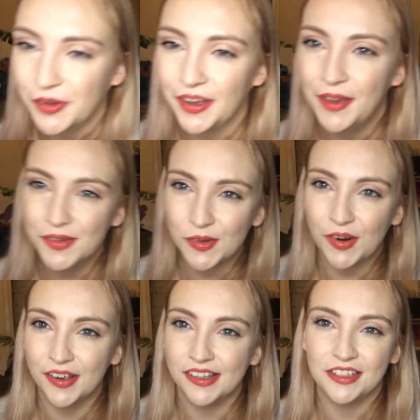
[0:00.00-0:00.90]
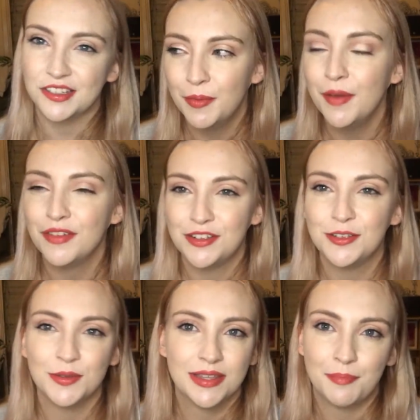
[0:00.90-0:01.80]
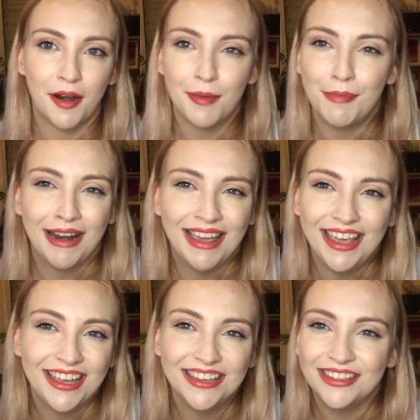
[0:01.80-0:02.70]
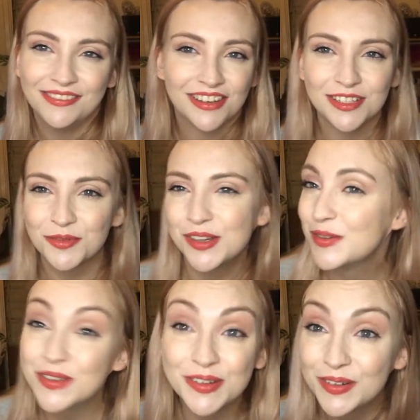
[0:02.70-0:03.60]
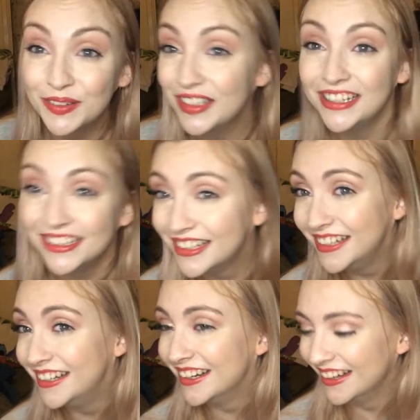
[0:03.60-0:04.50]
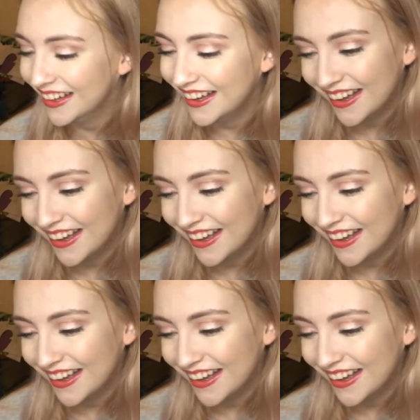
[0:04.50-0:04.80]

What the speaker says: it was alright. A bit of issues with spreadability, if that's what you want to call it.